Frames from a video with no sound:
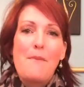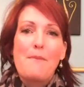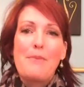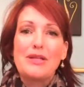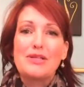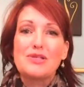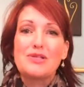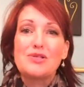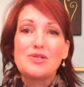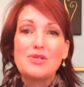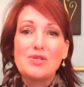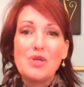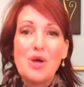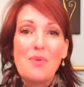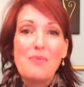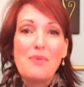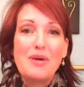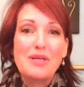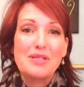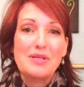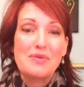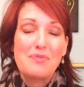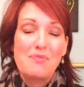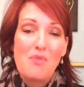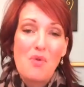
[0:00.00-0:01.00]
but so
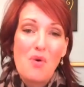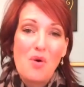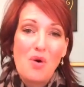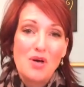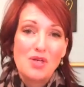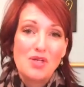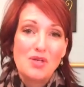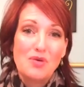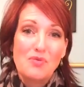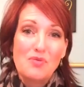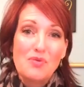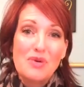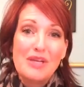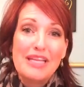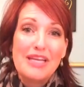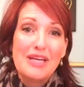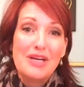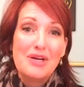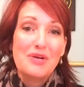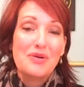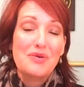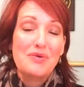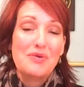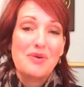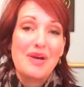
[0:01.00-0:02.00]
much more to really
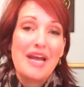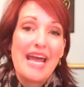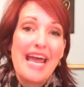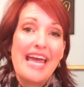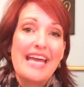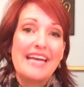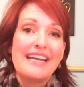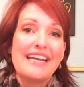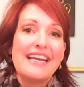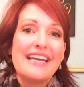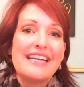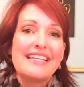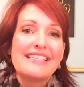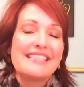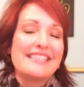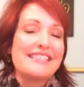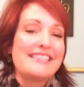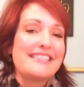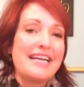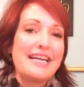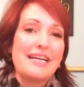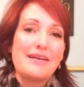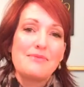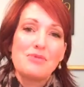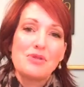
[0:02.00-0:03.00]
create
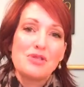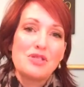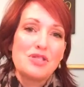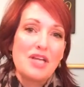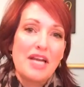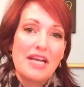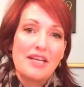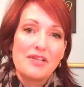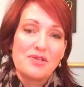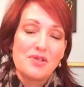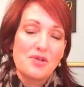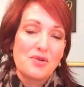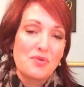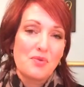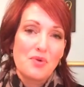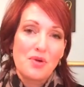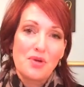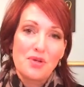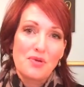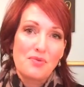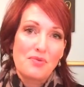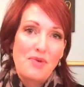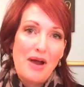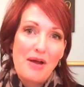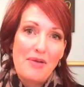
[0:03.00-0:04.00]
sustainable change in the world
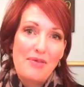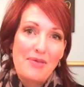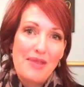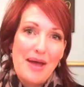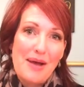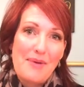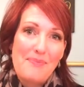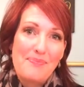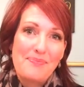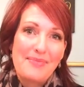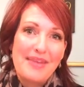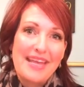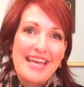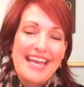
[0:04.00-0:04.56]
around them.